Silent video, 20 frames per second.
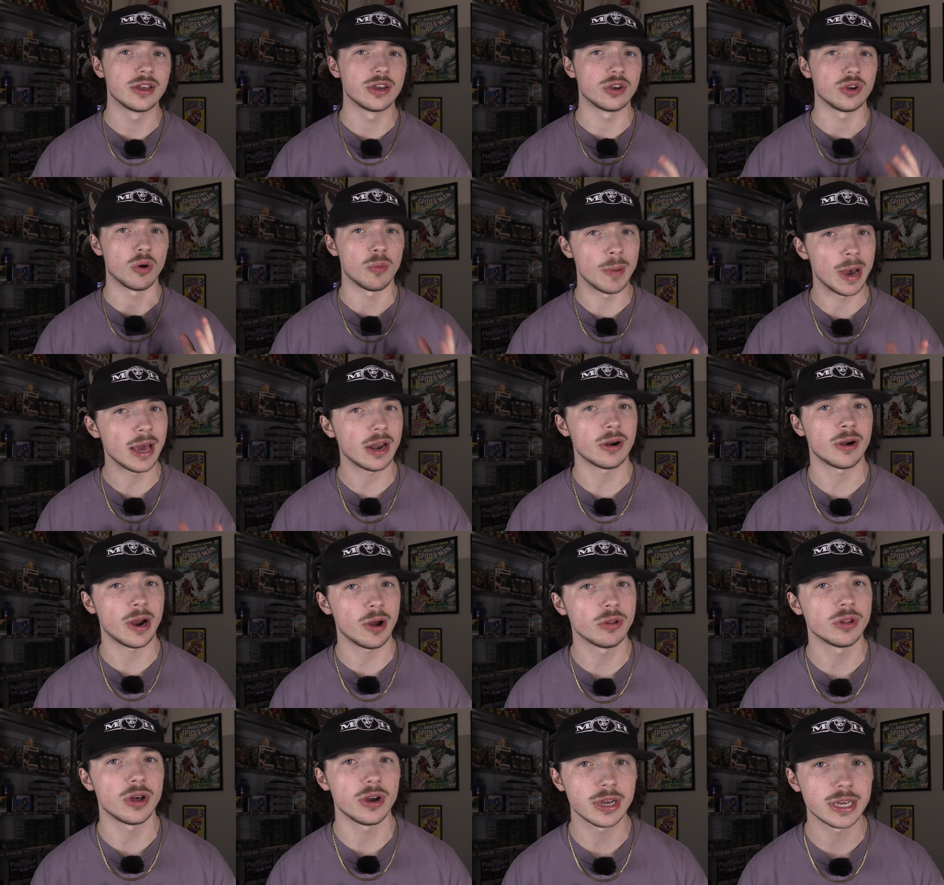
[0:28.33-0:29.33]
No matter
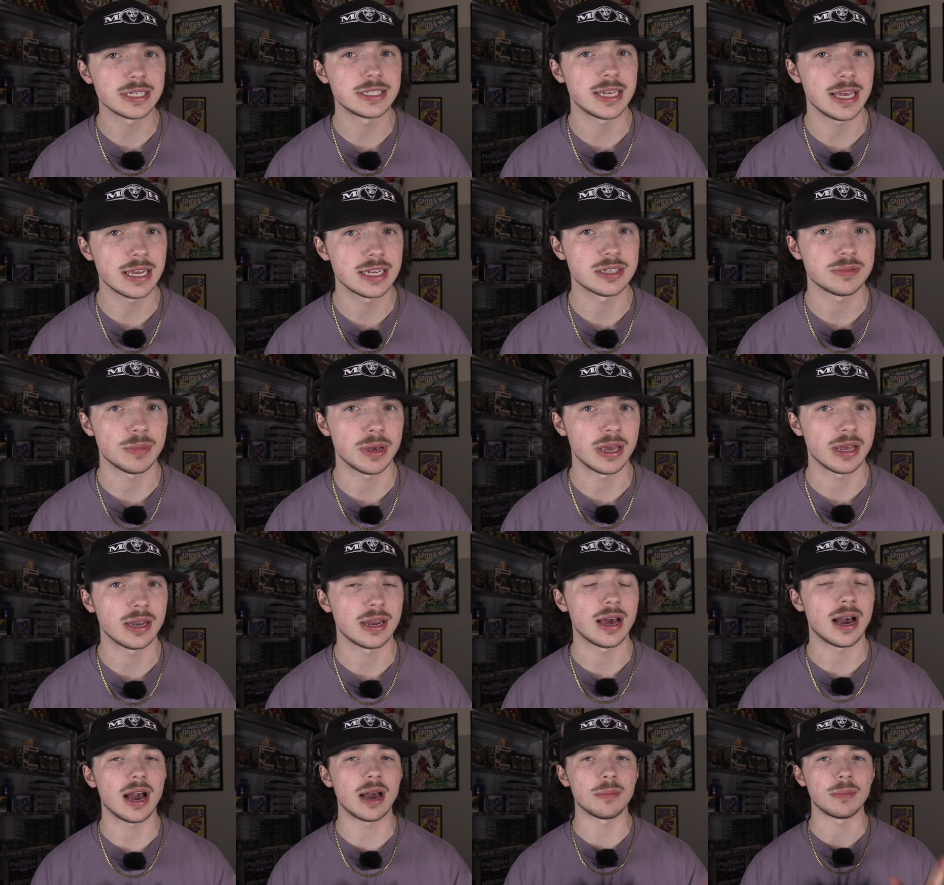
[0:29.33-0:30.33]
how long it takes,
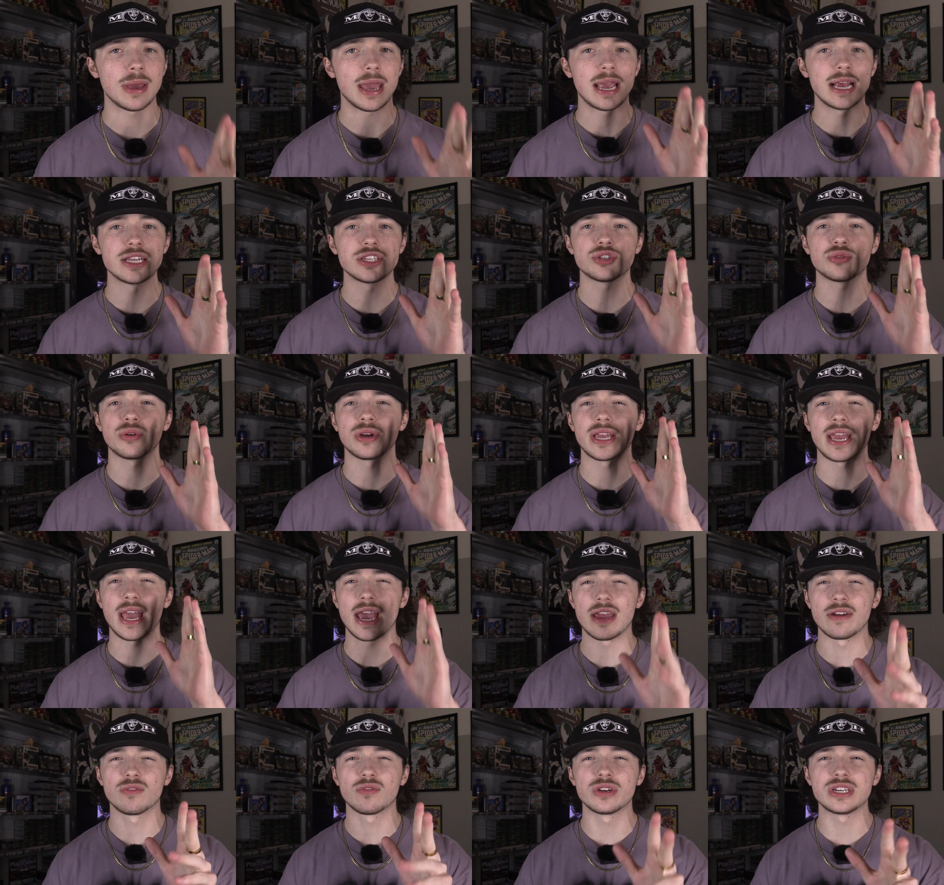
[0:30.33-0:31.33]
man, I'm answering
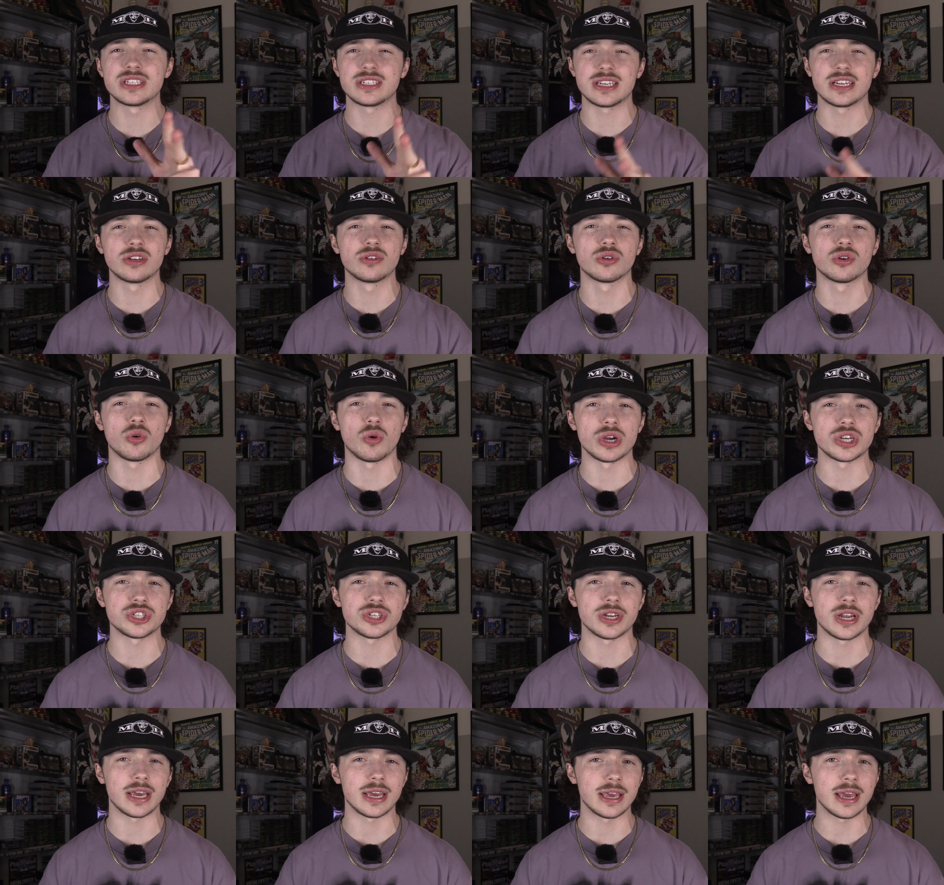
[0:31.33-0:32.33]
every single
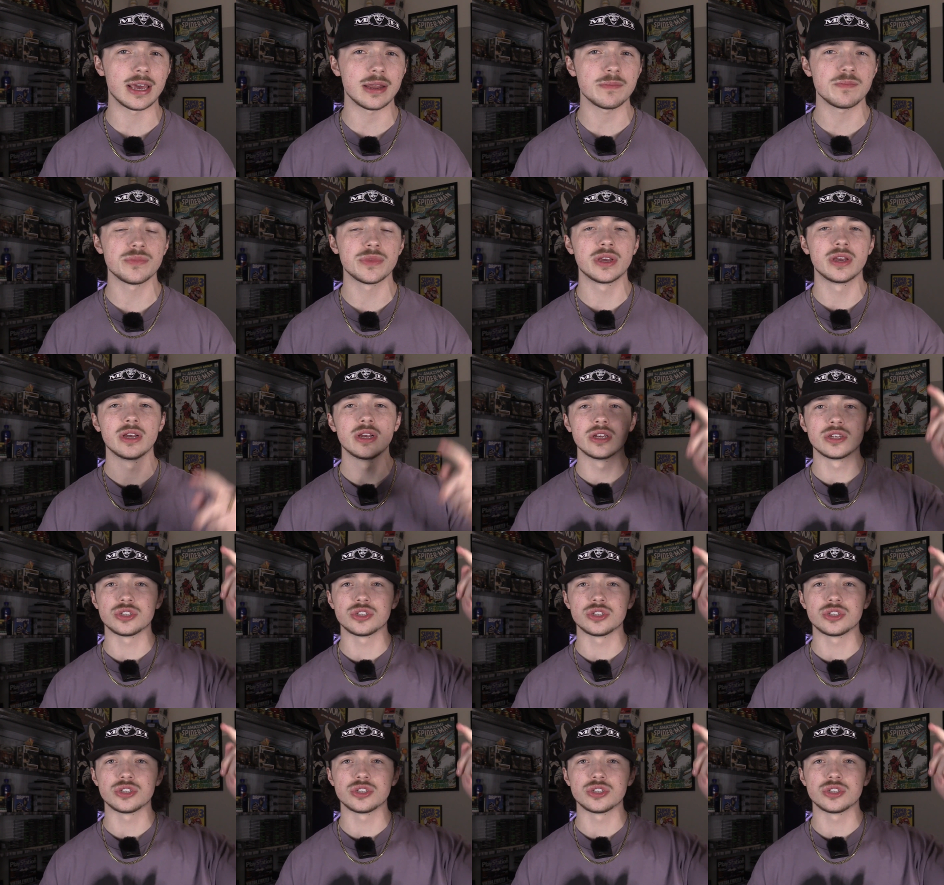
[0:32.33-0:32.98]
question I get.